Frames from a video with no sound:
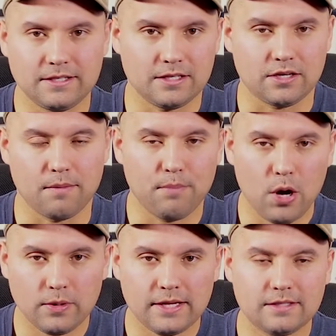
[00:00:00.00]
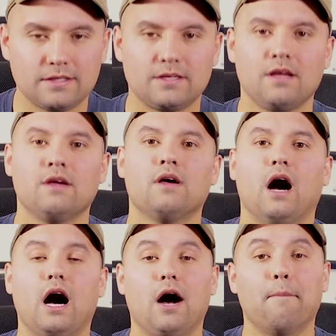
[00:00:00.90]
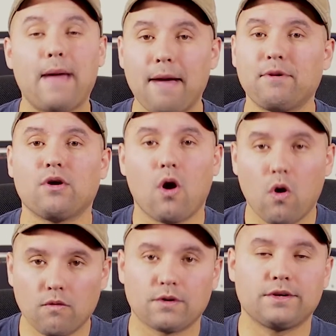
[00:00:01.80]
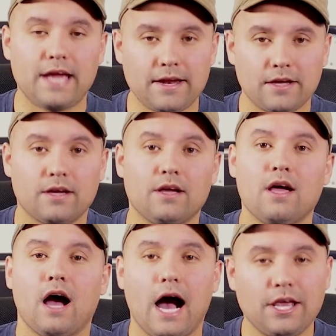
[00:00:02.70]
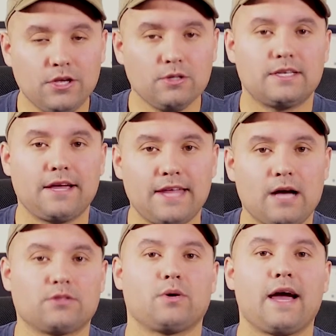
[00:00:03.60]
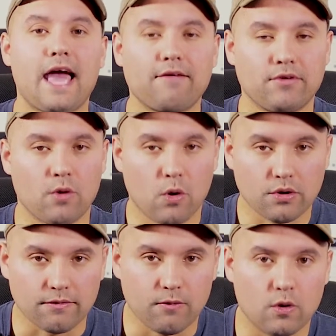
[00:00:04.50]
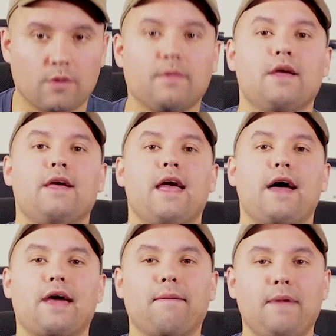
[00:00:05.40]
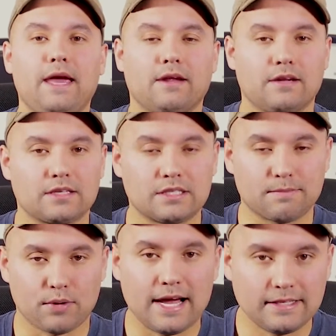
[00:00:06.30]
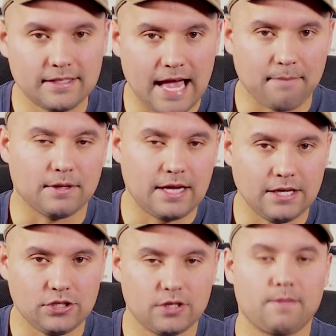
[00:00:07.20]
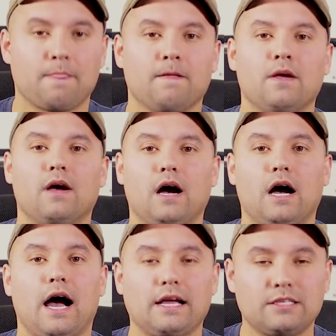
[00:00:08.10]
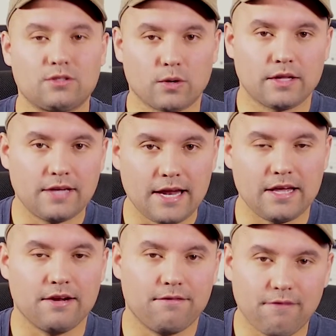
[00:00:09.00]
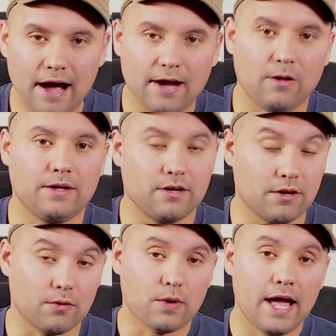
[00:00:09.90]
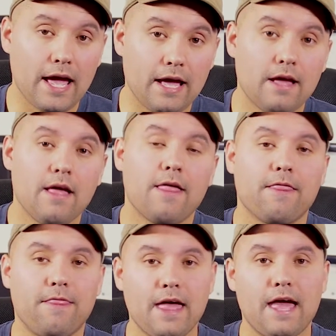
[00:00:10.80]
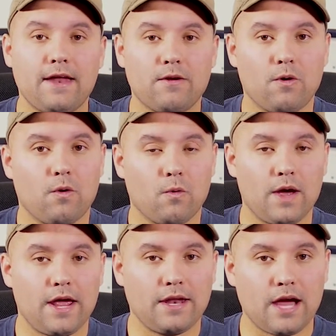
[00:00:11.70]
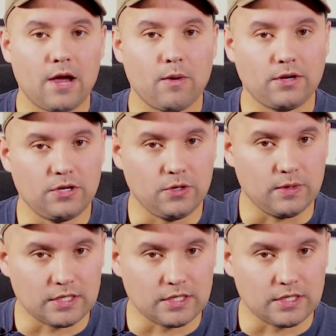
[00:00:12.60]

things into components, uh, mapping over data. I use that now. So I have an order form, and I made an Express application. Uh, I stored the data in a file in an array. Then when I went to